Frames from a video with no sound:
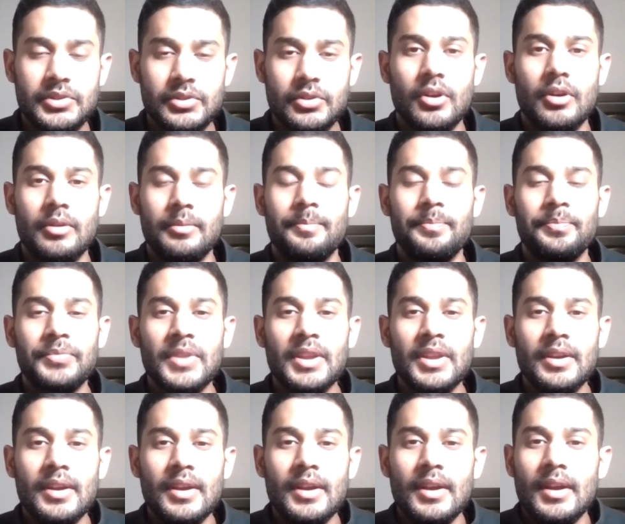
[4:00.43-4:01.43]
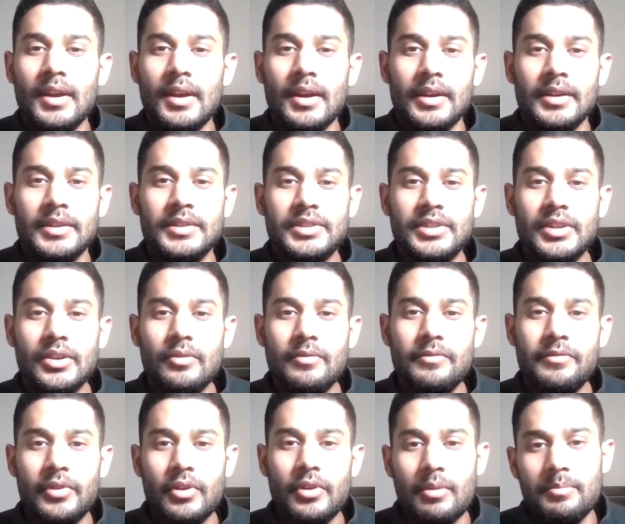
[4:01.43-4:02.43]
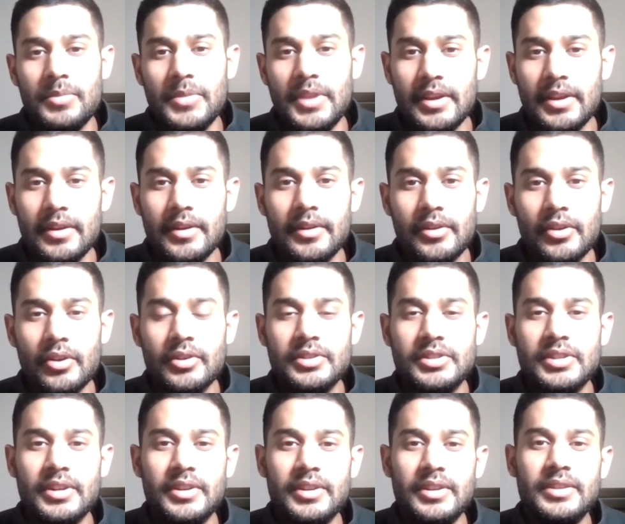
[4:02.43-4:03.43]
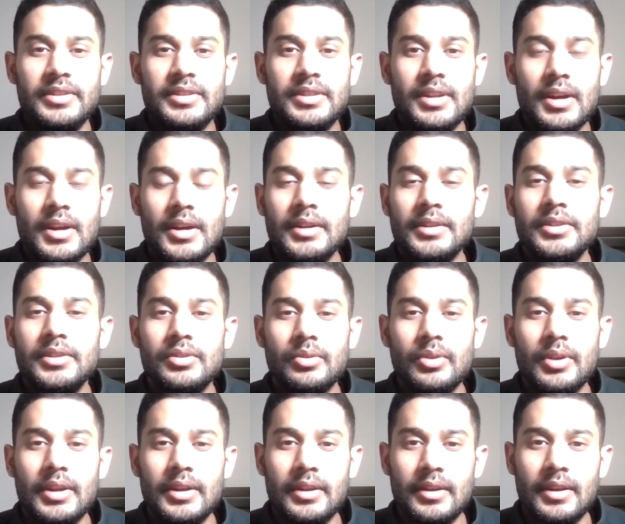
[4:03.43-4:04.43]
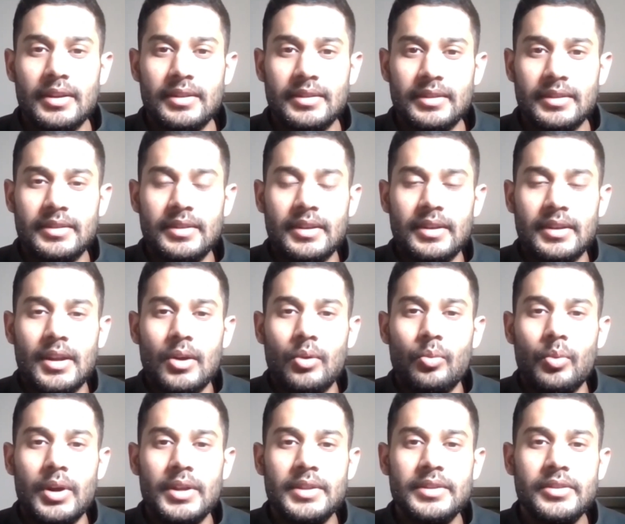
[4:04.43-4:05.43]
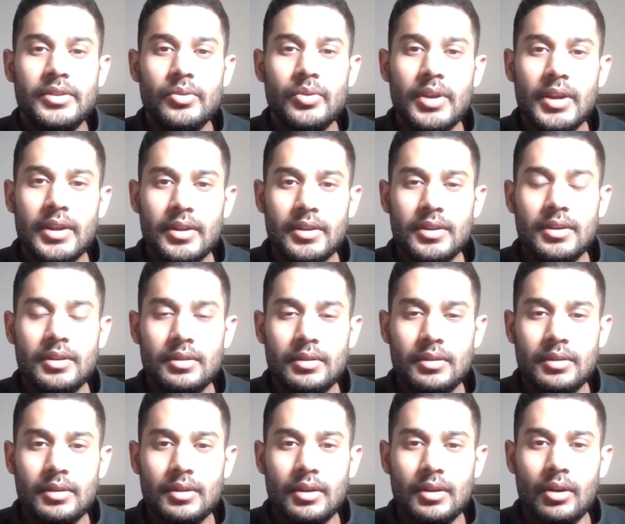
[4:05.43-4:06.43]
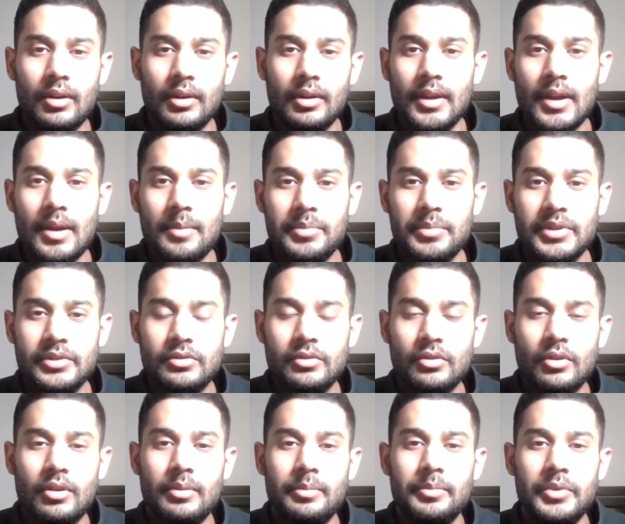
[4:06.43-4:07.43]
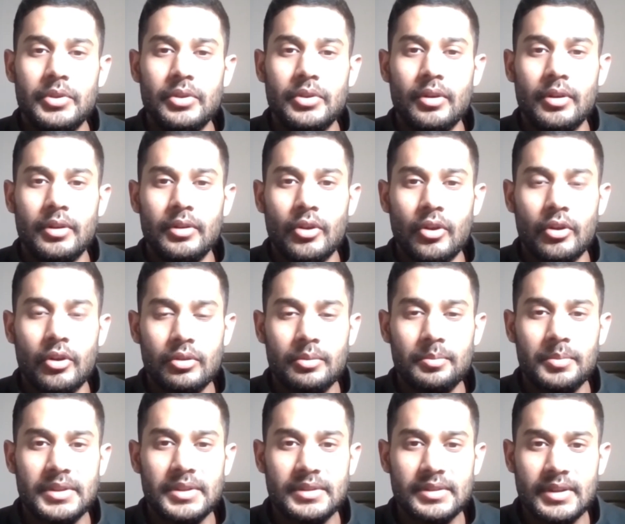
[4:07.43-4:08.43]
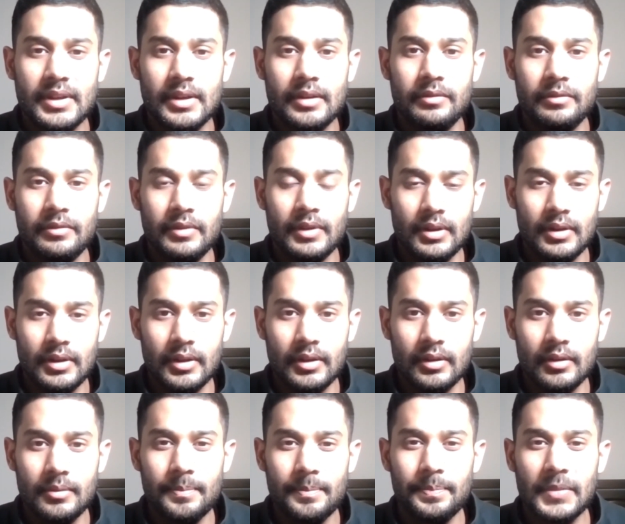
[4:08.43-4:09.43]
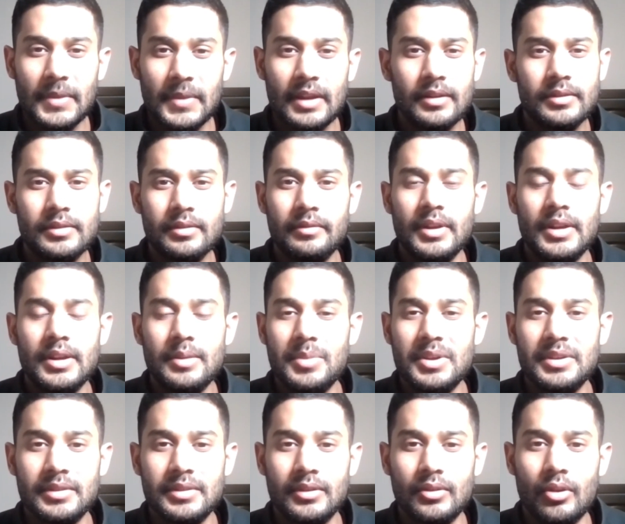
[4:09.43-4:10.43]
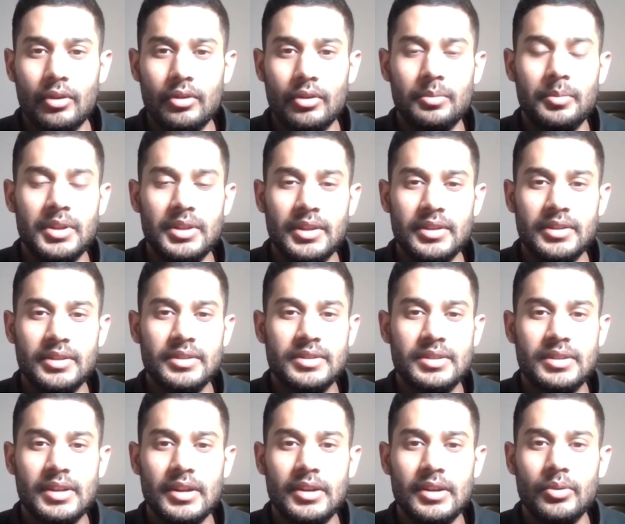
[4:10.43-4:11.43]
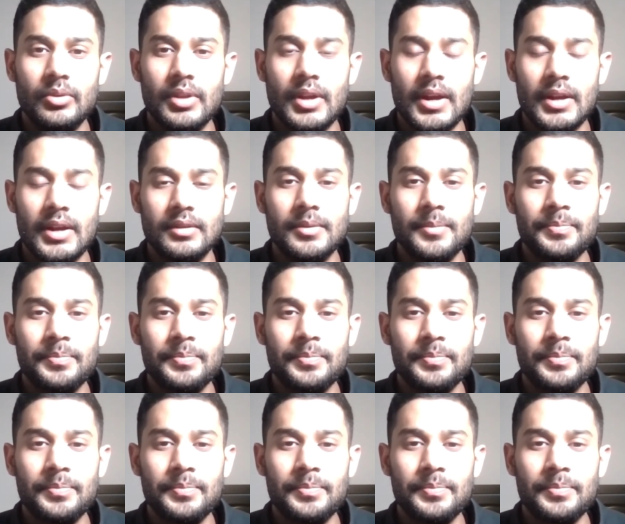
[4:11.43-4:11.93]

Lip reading: job. So from there, your journey starts to get an SSN. Now, once you get an on-campus job, your documents get filled in, and it's a very basic document. They just tell you that